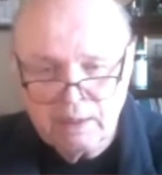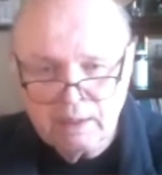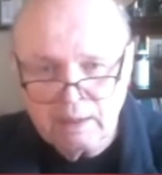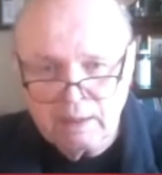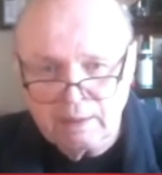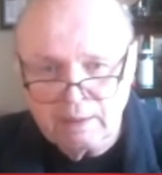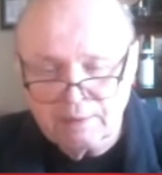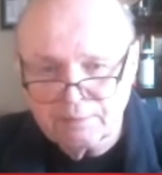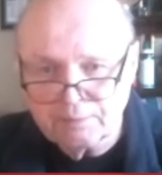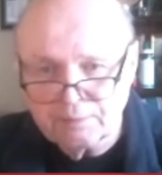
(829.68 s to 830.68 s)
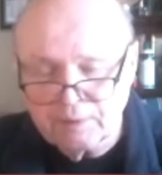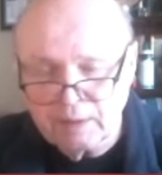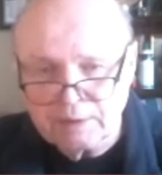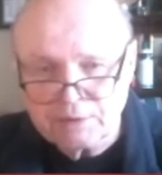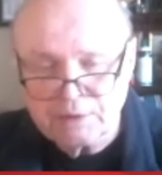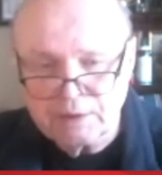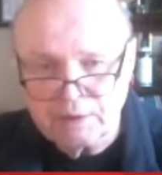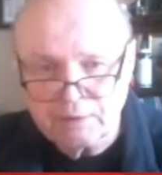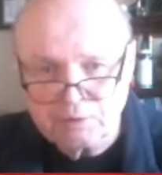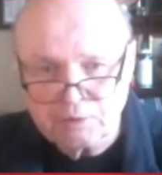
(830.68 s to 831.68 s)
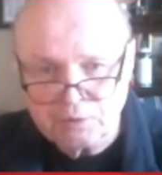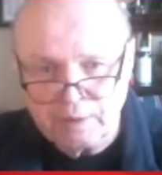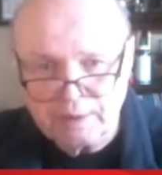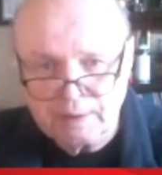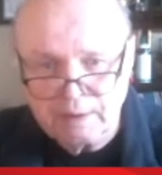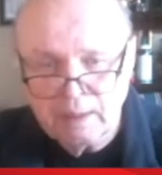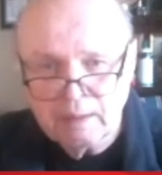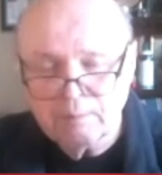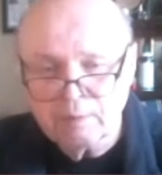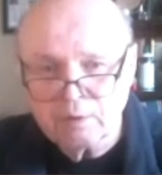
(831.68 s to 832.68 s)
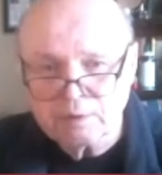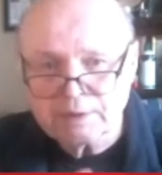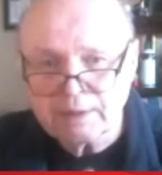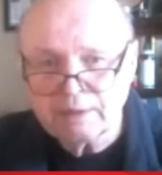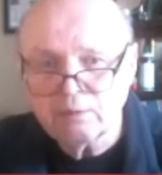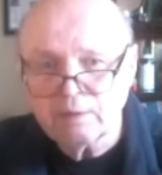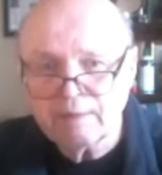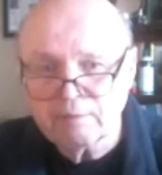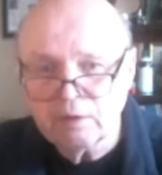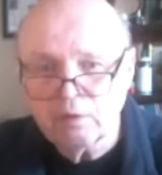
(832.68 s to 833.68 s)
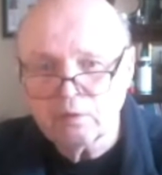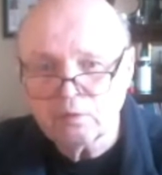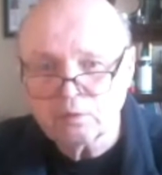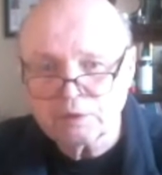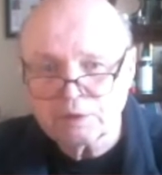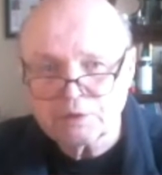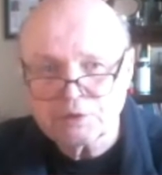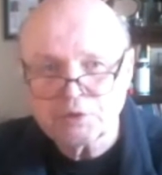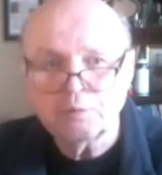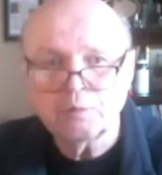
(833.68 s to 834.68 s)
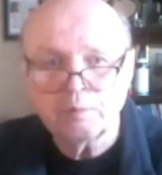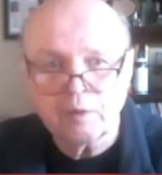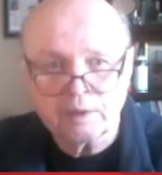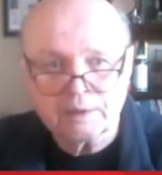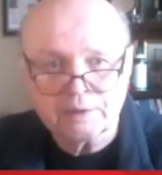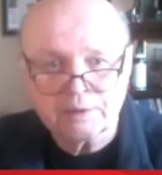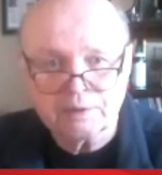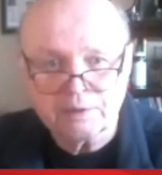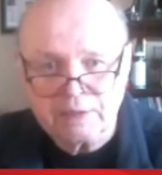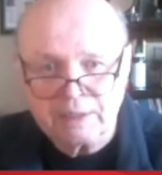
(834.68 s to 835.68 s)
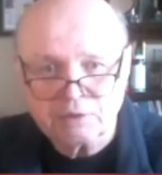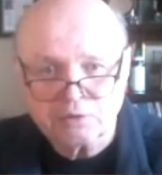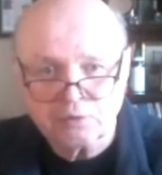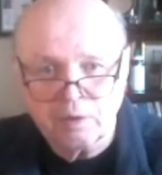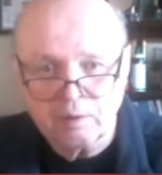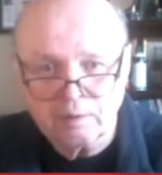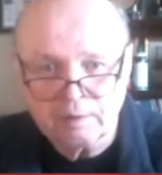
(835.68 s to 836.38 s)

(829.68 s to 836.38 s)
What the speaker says: not seeing the strength because they don't have a local consumer market that's that strong.